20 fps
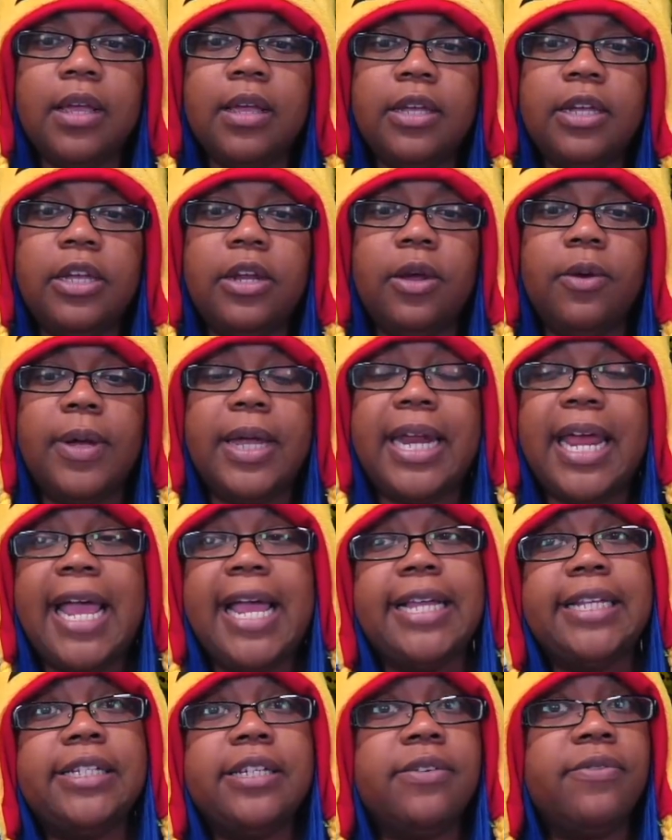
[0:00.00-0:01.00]
you know, an
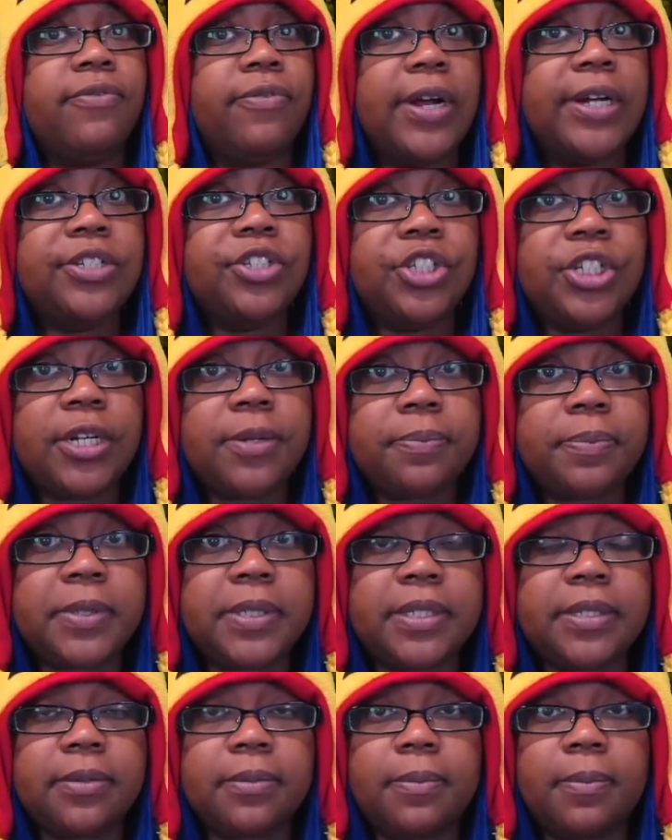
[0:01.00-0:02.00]
end in
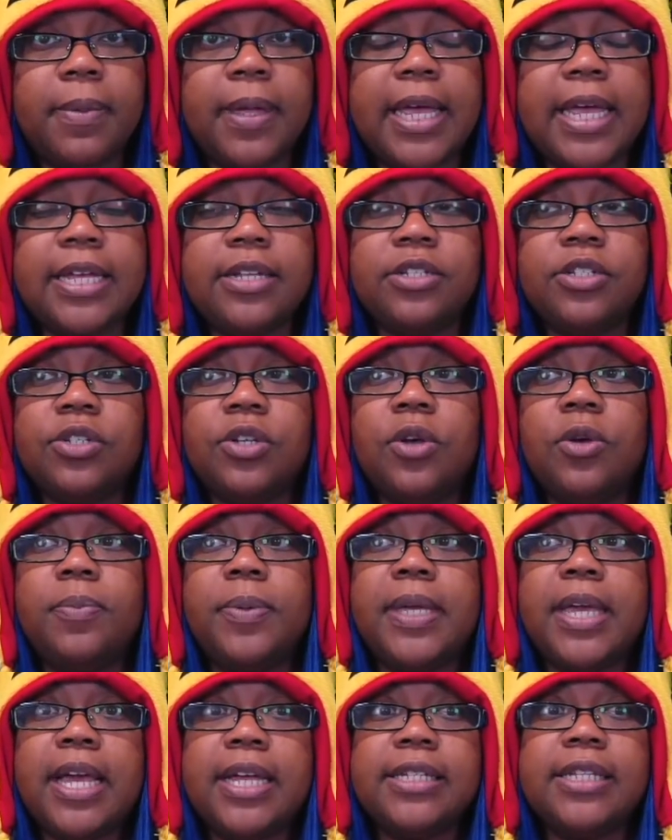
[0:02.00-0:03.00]
friendships and so,
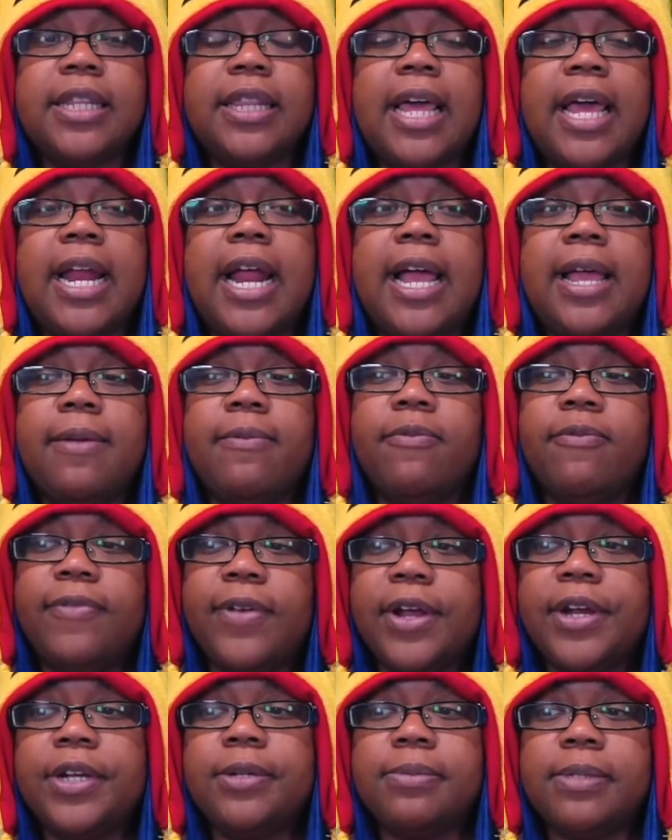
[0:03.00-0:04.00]
because of that, I am
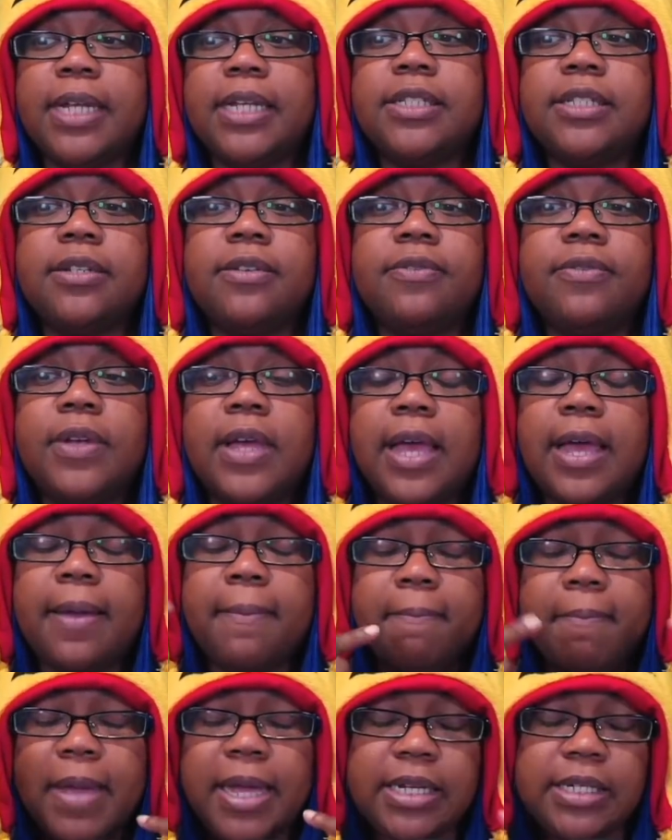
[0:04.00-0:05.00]
very obsessive
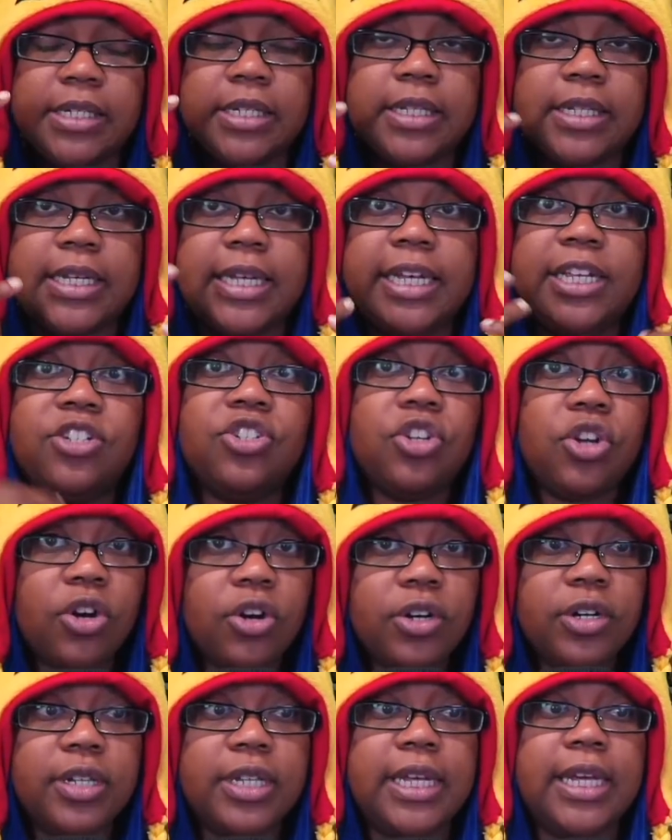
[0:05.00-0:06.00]
mentally,
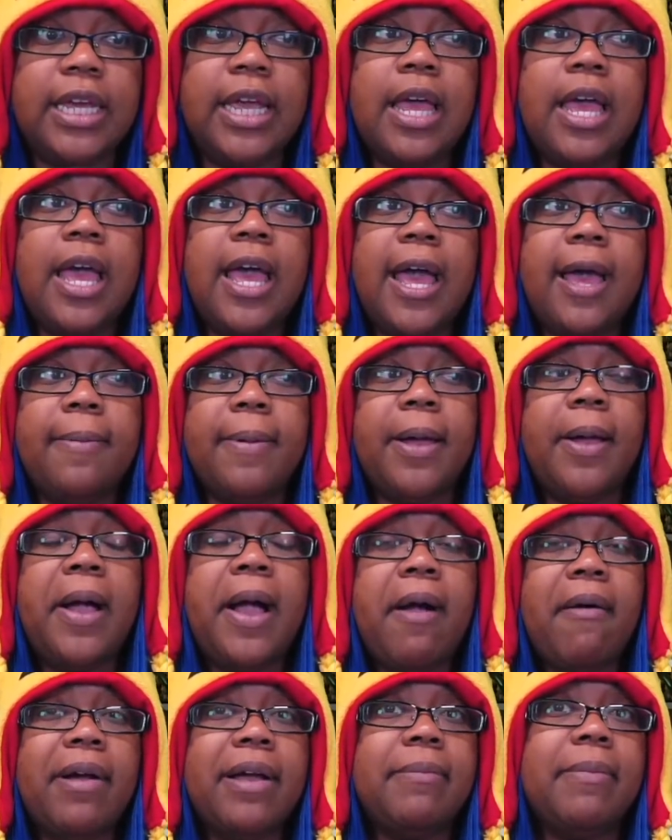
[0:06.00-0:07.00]
internally, about
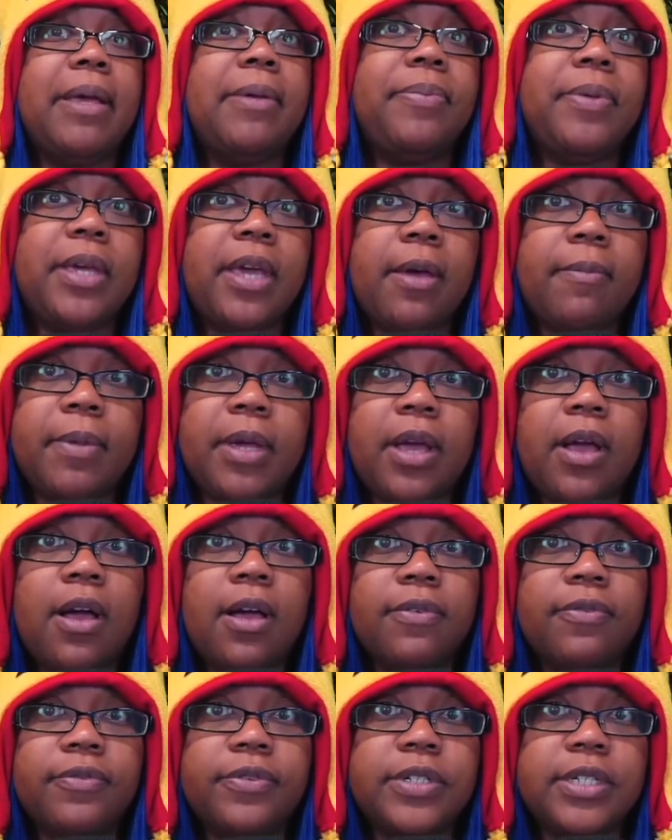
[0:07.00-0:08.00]
how I might be coming
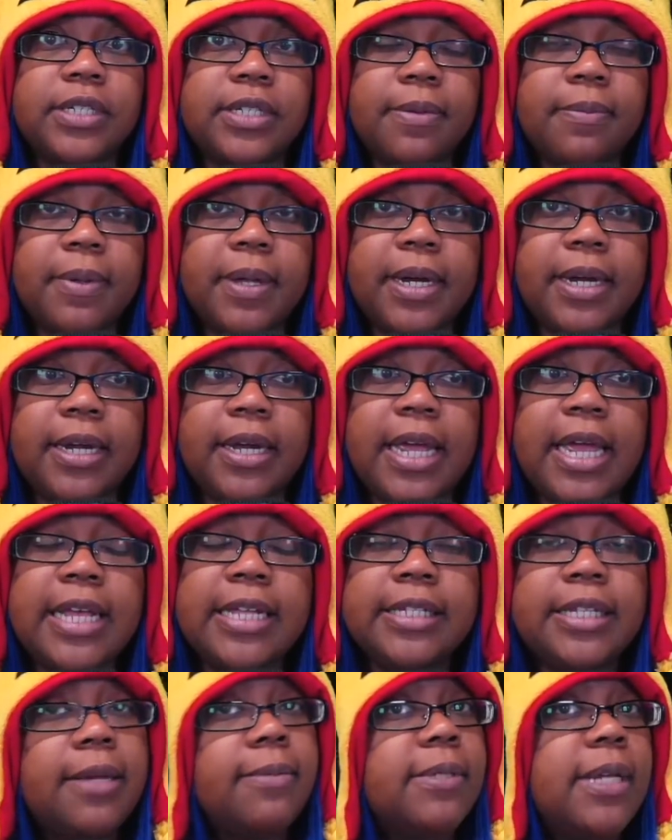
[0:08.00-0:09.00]
off to somebody.
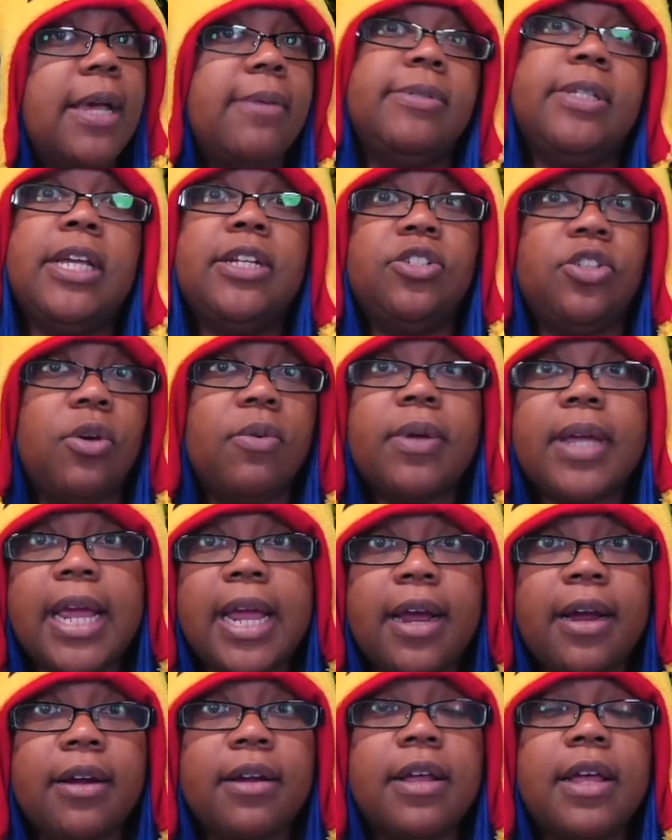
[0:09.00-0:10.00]
Sometimes I don't
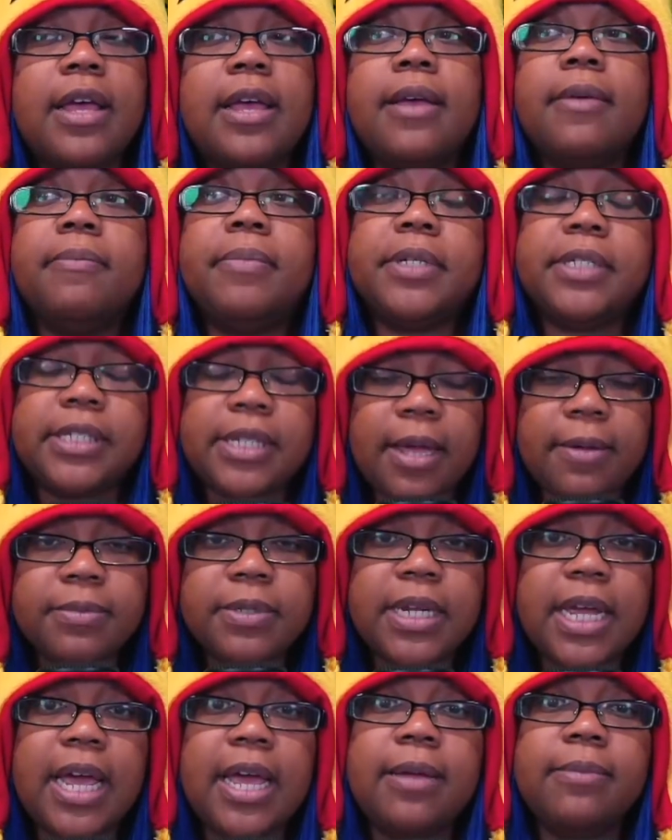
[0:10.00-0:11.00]
care, but
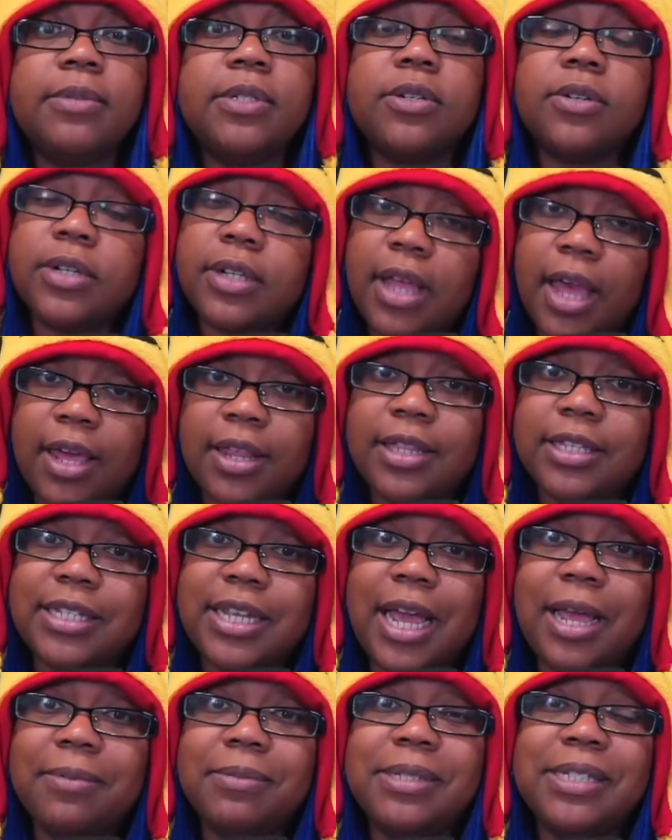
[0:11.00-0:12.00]
sometimes, or a lot of the
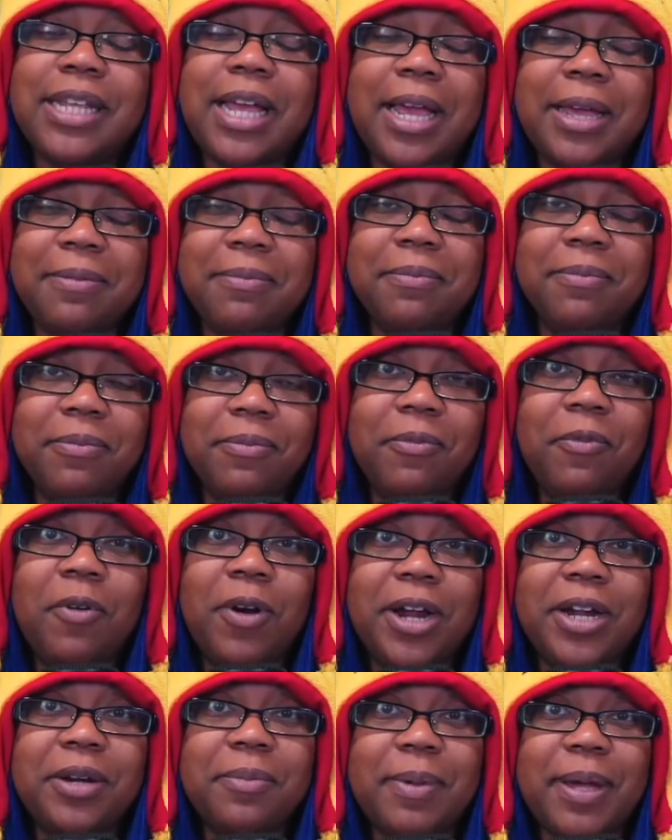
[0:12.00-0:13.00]
times, I'm
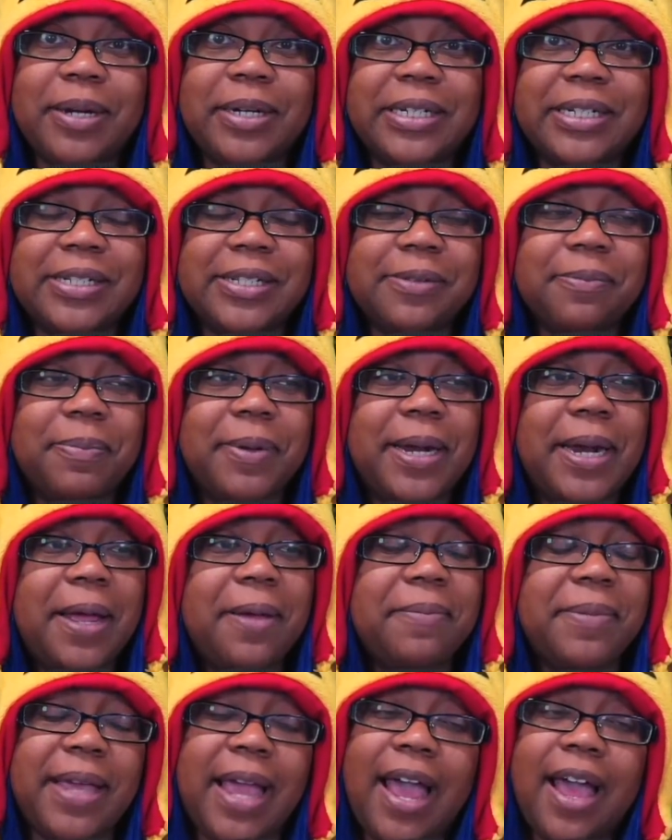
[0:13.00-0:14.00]
worried about it. But
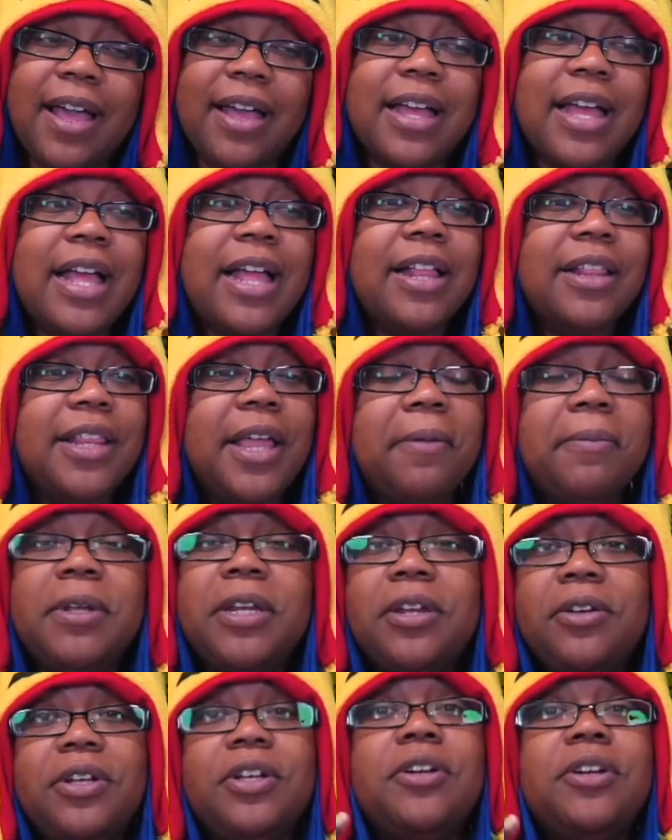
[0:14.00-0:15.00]
um, yeah, let me
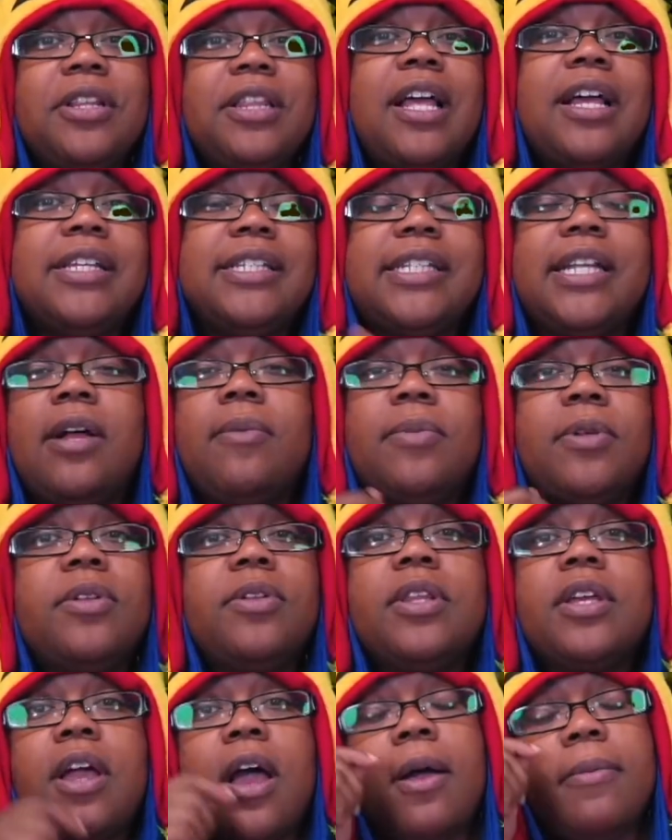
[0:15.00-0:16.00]
know your thoughts down below
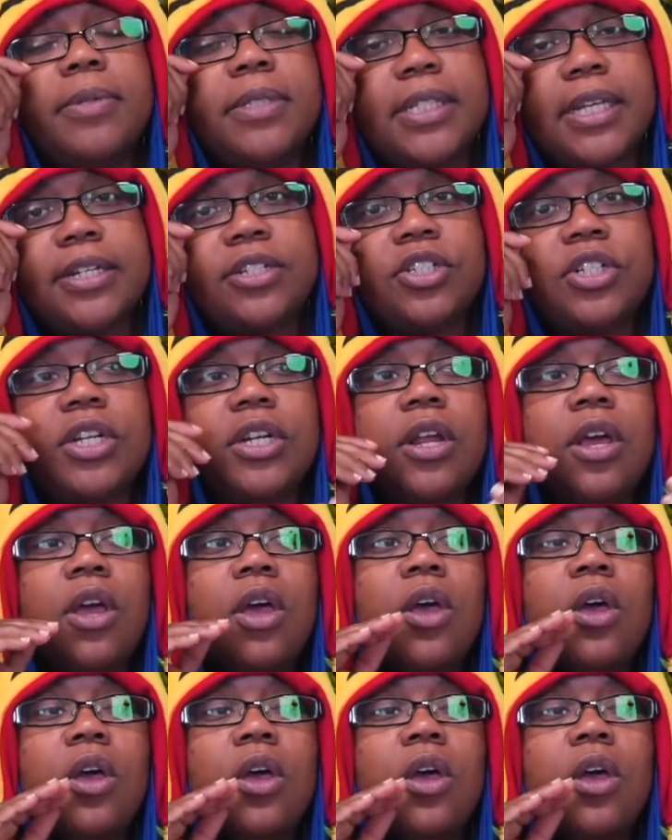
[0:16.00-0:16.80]
in the comment section.